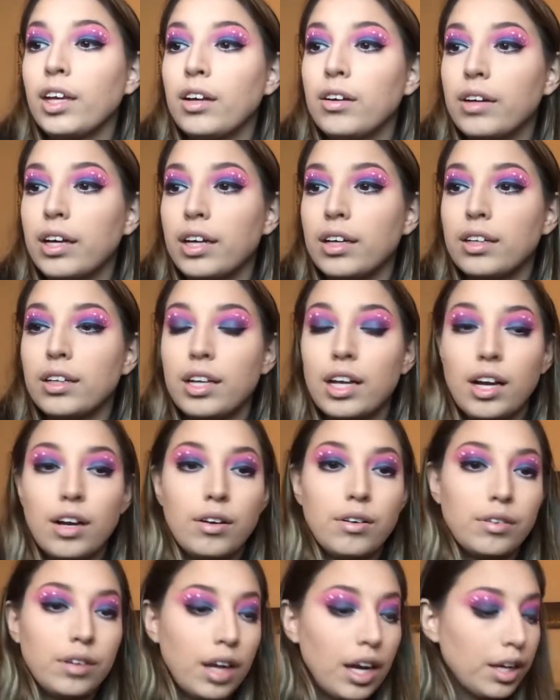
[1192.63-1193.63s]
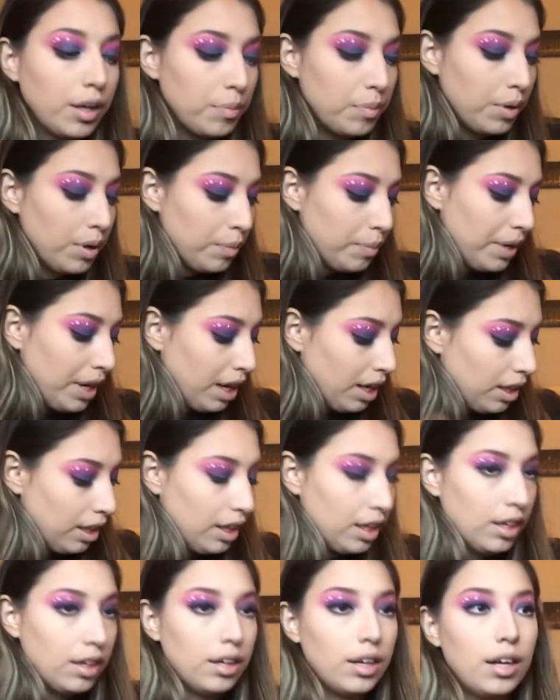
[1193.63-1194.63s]
Okay, now I can put on my
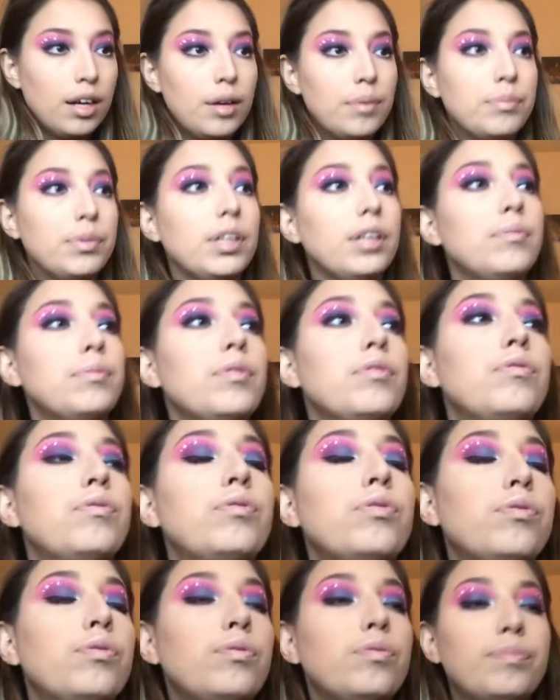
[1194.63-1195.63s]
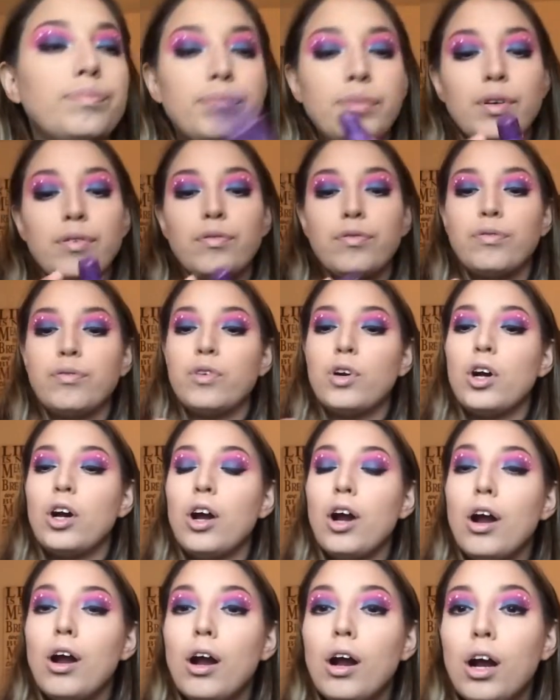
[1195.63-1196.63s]
highlighter. But
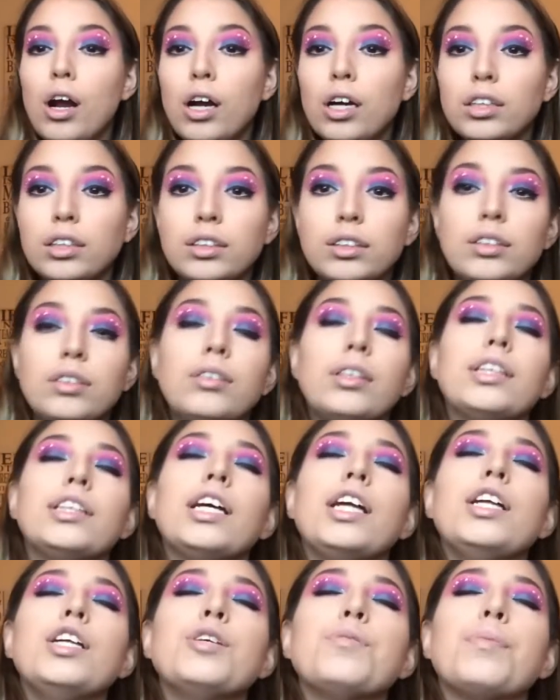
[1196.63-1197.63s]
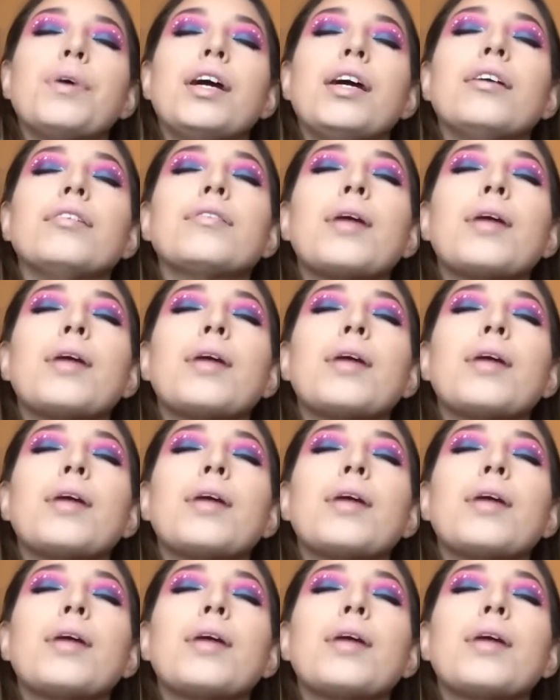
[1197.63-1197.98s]
first, setting spray.